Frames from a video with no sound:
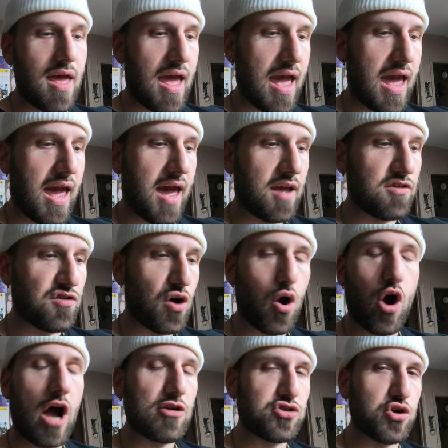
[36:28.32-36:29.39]
And so
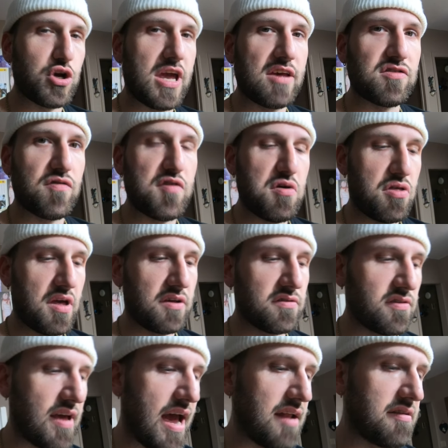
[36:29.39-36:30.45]
I'll showcase a few things
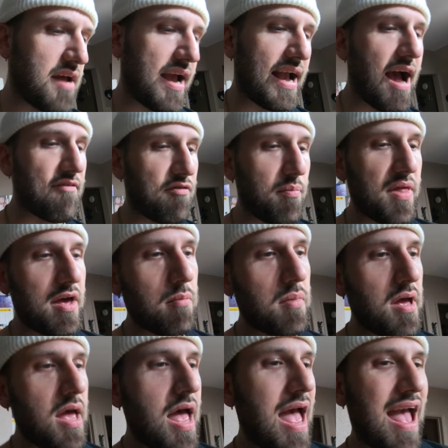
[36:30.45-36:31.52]
that I got from them,
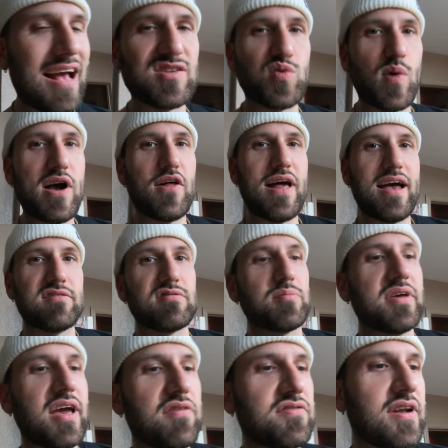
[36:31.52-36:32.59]
as well as some
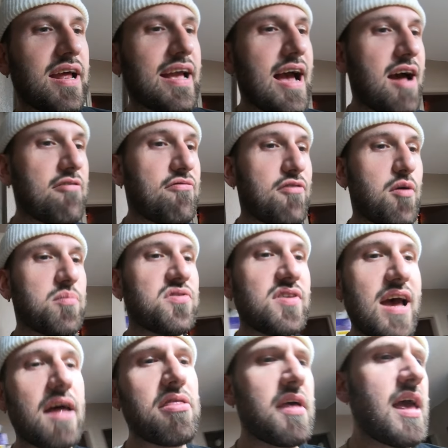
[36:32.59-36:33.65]
gifts that I got from
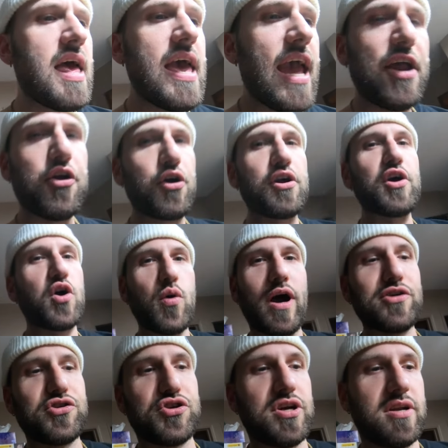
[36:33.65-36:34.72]
Seth. And you're gonna
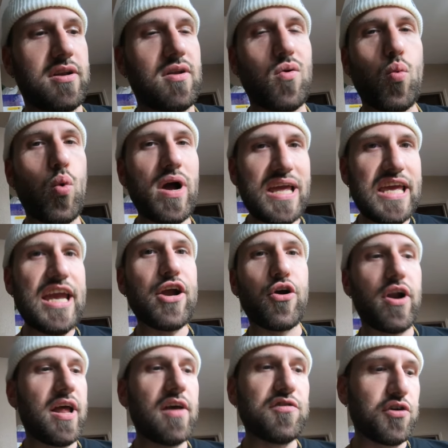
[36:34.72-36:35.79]
question what year
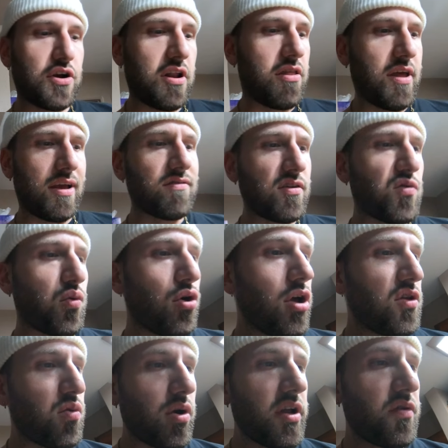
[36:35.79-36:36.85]
it is. You're gonna think, is this really
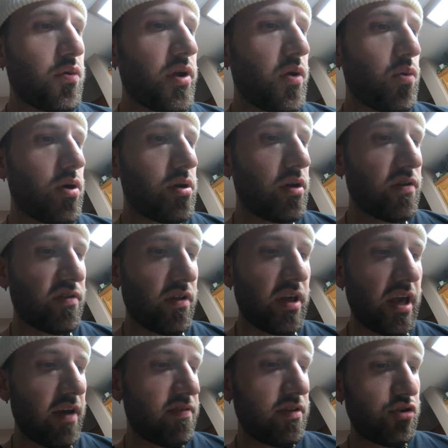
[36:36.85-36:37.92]
2021 because of the
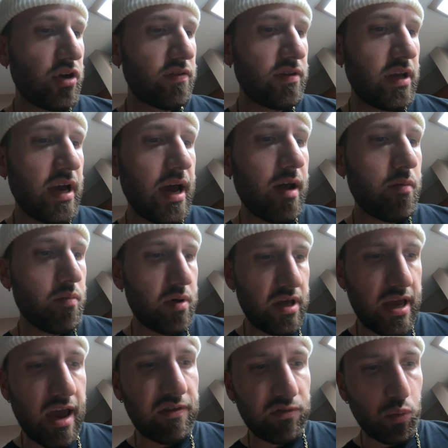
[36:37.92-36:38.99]
gifts that Jesse got? But
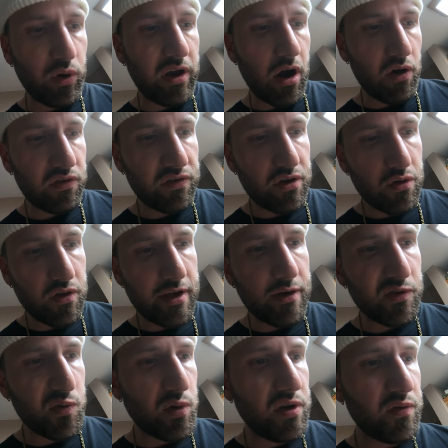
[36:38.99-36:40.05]
yes, we are still in the year
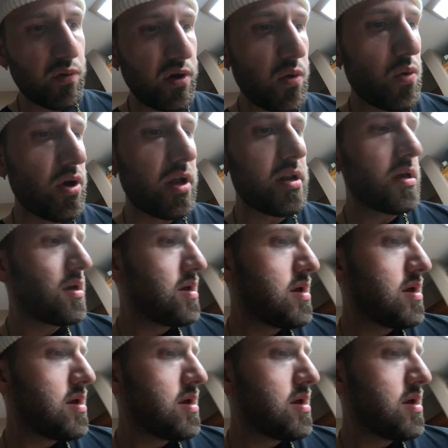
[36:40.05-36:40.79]
2021.